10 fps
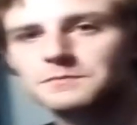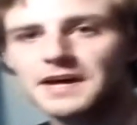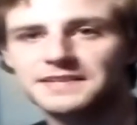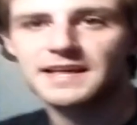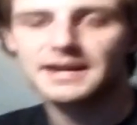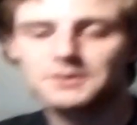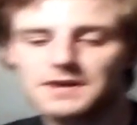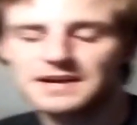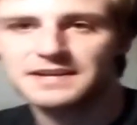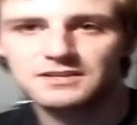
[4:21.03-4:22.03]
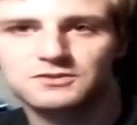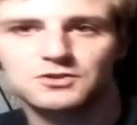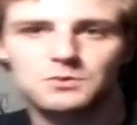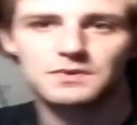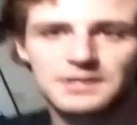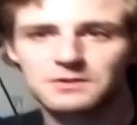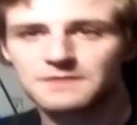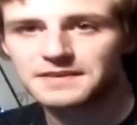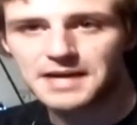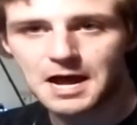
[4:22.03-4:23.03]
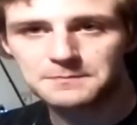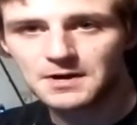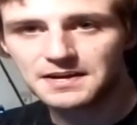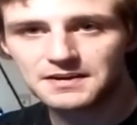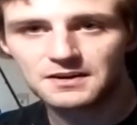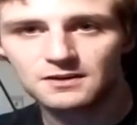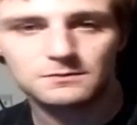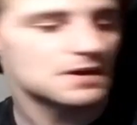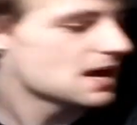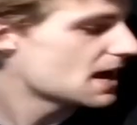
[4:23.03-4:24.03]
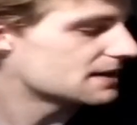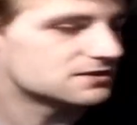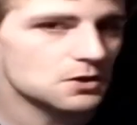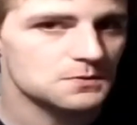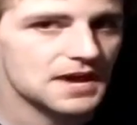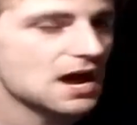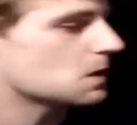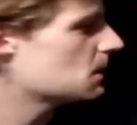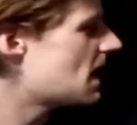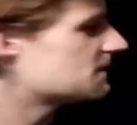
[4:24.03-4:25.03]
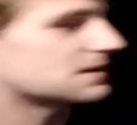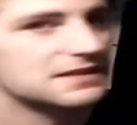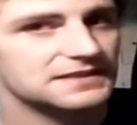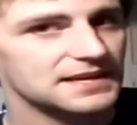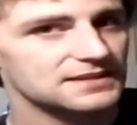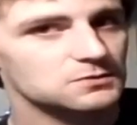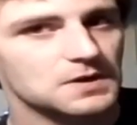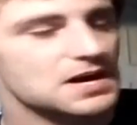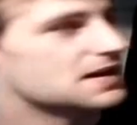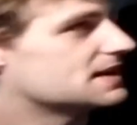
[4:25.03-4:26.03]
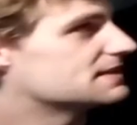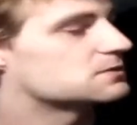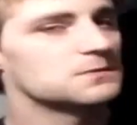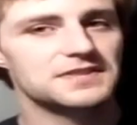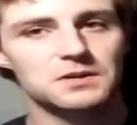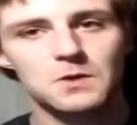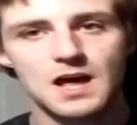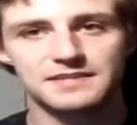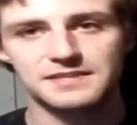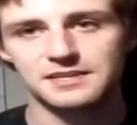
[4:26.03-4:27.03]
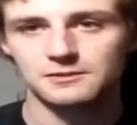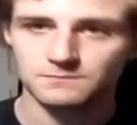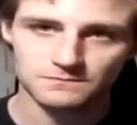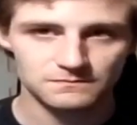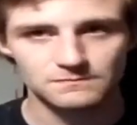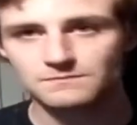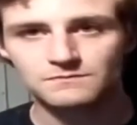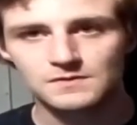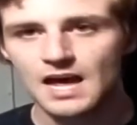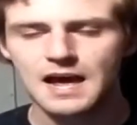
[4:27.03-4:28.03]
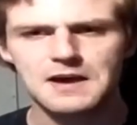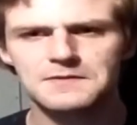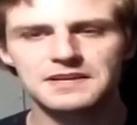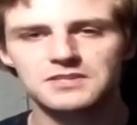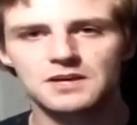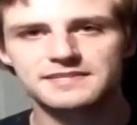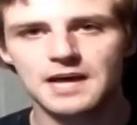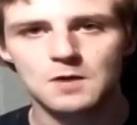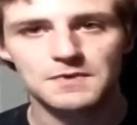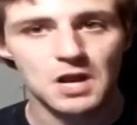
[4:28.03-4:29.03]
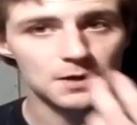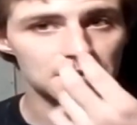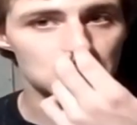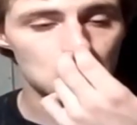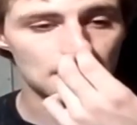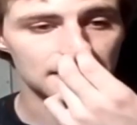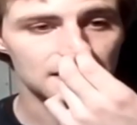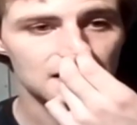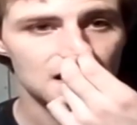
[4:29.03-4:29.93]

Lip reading: But that created too little of a gap right here. And so now having this where it is with the closet, everything's all set up in hunky-dory.